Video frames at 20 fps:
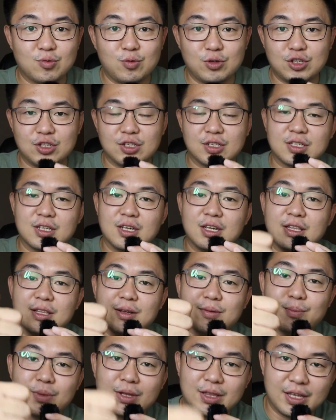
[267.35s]
which is
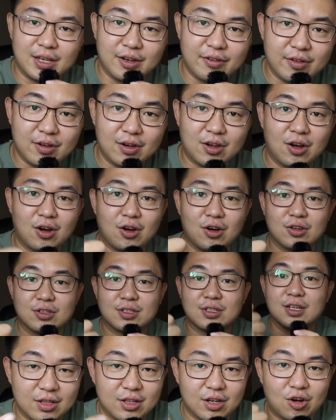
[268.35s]
the material cost,